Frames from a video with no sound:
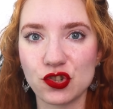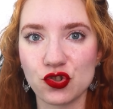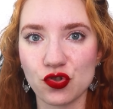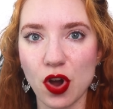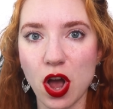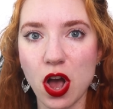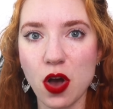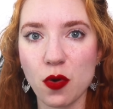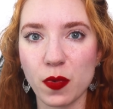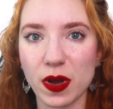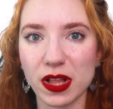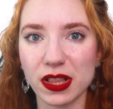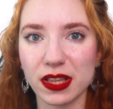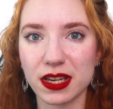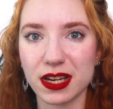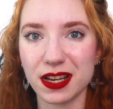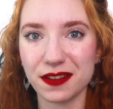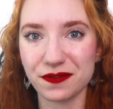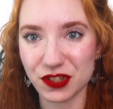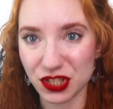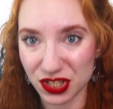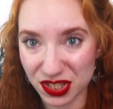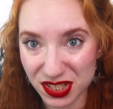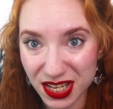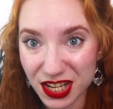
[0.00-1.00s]
draw well
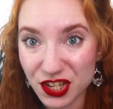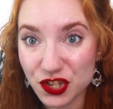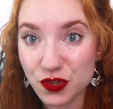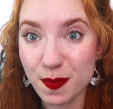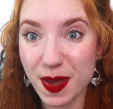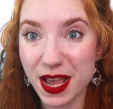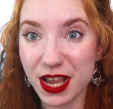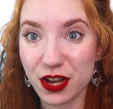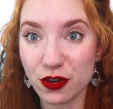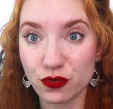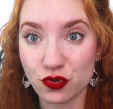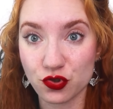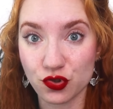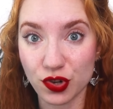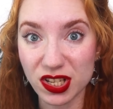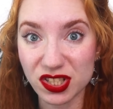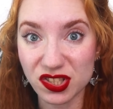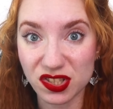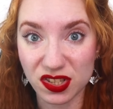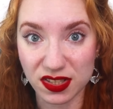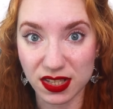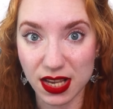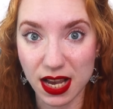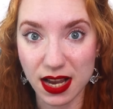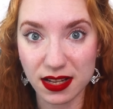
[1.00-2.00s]
enough to sketch my own
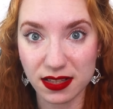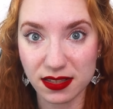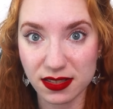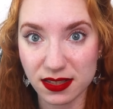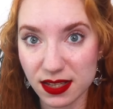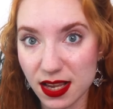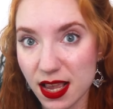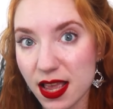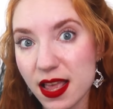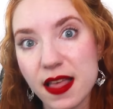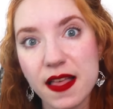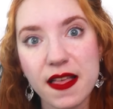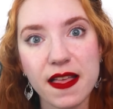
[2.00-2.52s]
dress designs.